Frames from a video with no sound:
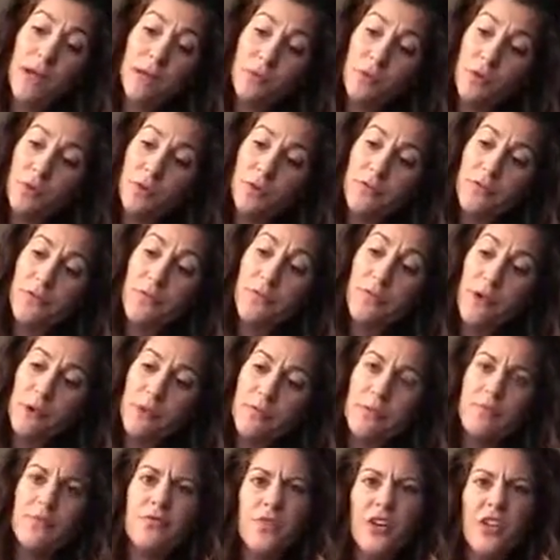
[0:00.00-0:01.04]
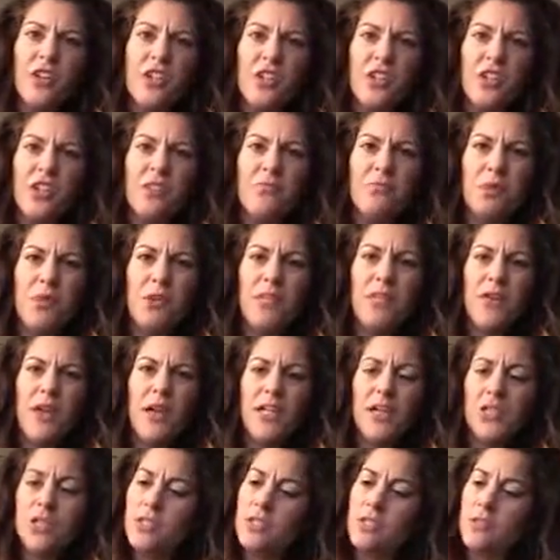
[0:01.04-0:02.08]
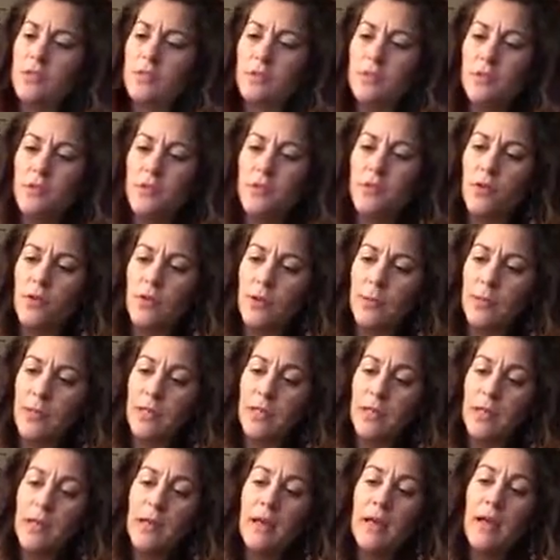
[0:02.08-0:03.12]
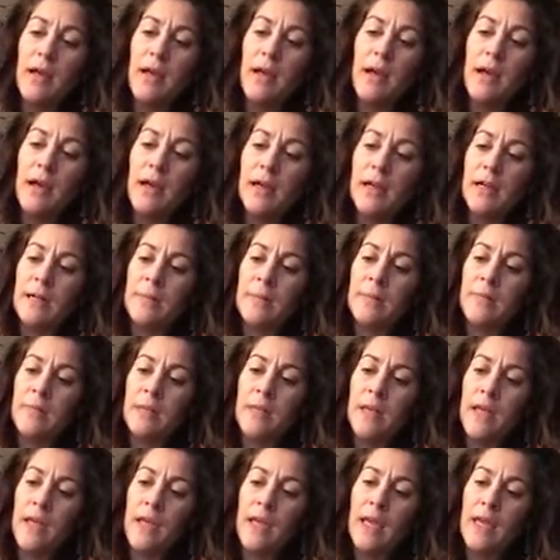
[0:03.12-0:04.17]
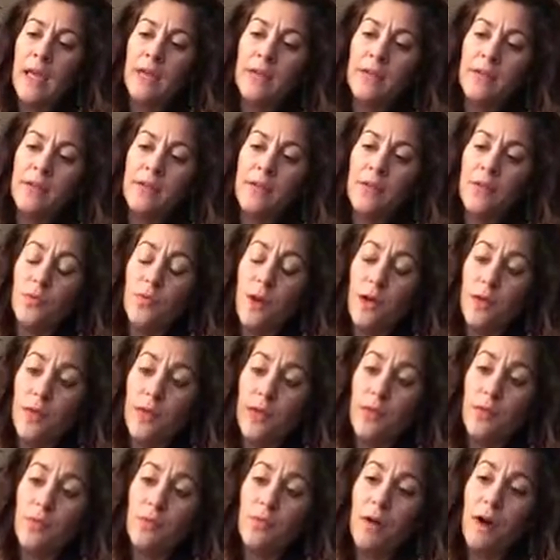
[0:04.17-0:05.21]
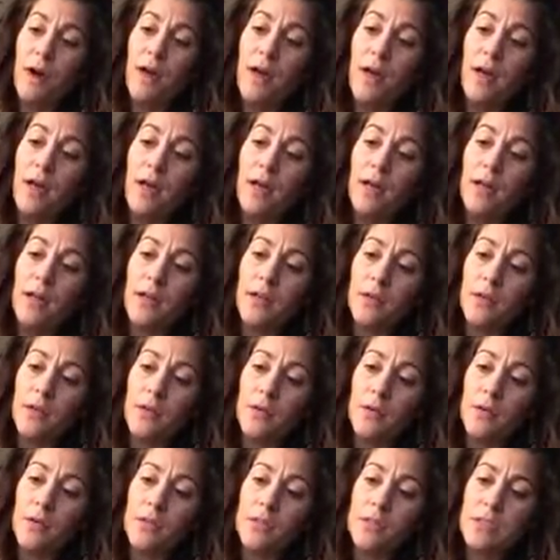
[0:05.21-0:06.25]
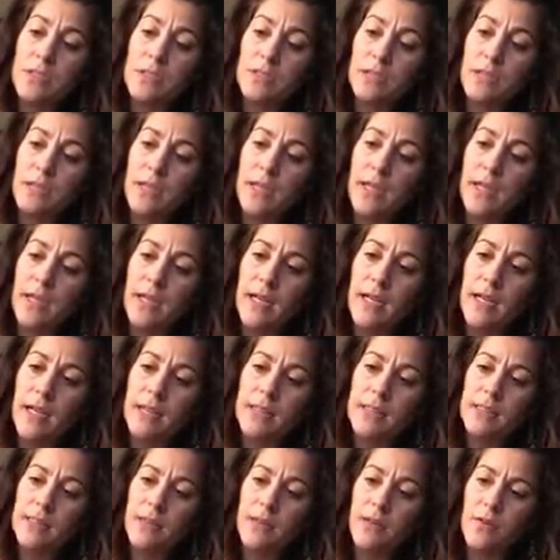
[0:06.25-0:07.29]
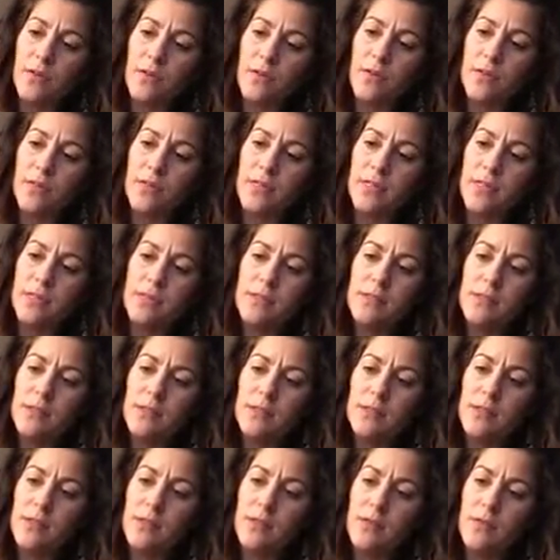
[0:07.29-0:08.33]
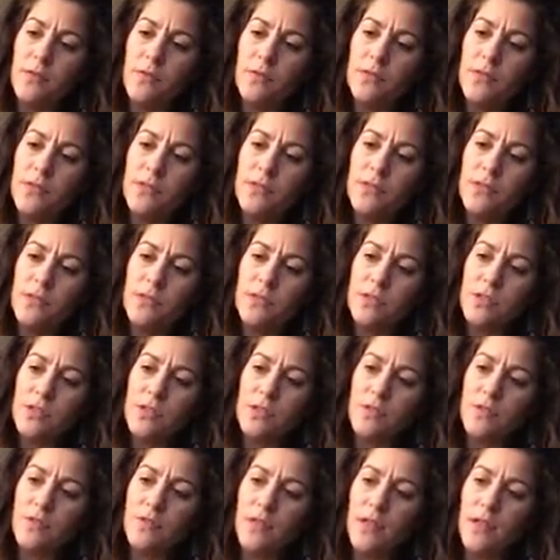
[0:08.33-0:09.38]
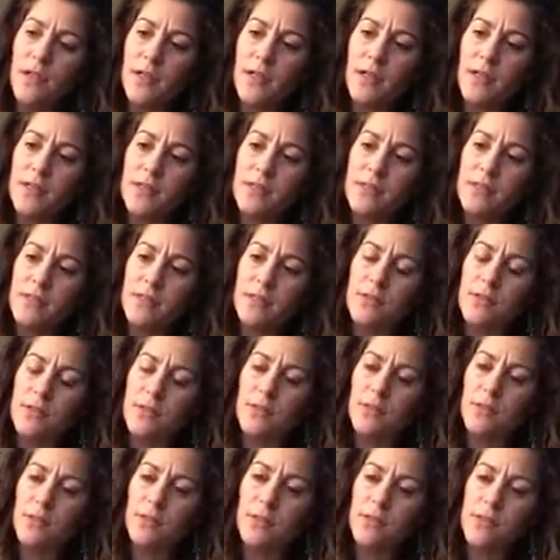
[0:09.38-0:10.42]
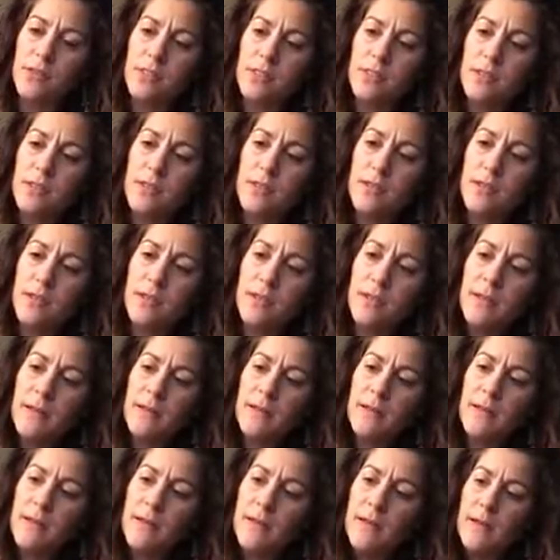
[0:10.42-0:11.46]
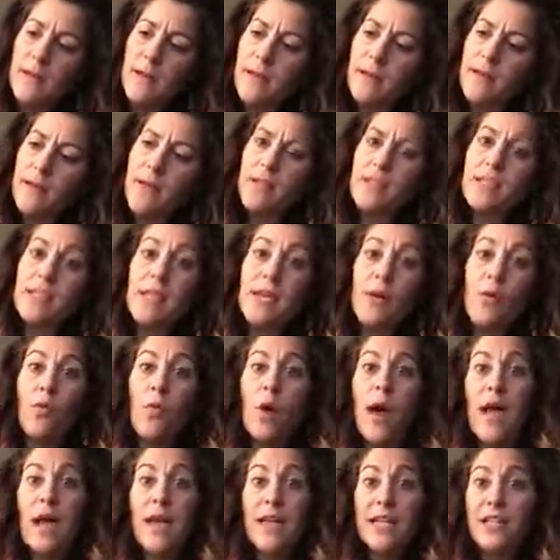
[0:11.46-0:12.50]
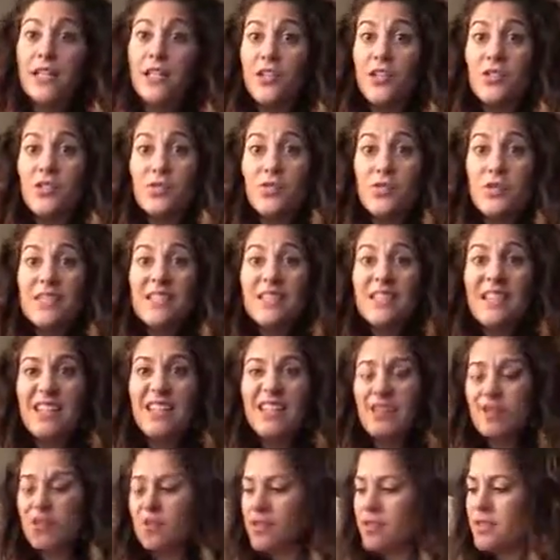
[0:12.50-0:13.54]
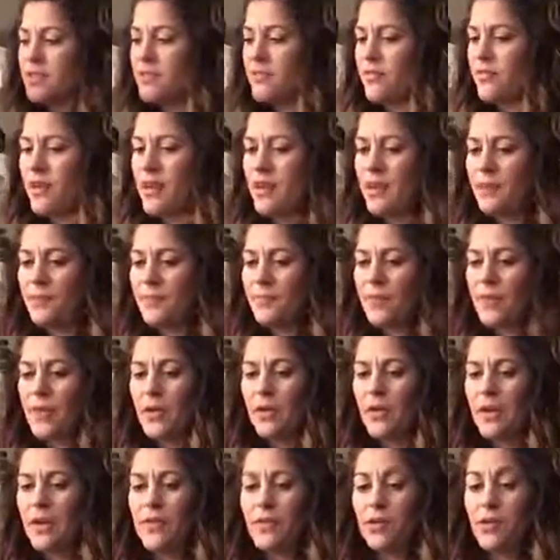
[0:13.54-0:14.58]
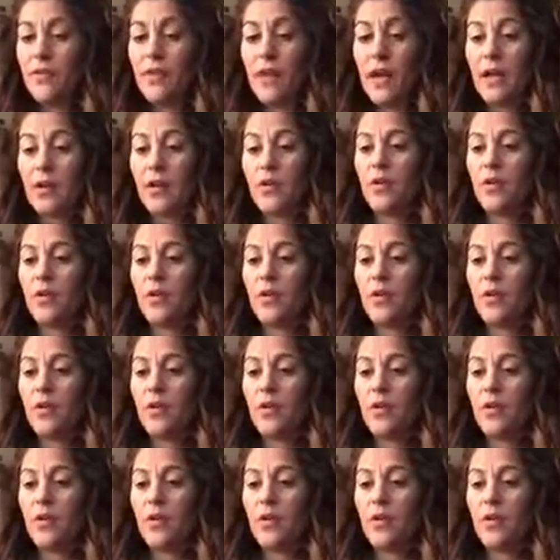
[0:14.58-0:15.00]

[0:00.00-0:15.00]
more fresh, you know what I mean. And you want to get raw and of course organic. So, oh, this is just so fun in these little circles. Looks like wine. You twist it so it doesn't fall out. Okay, so I've got a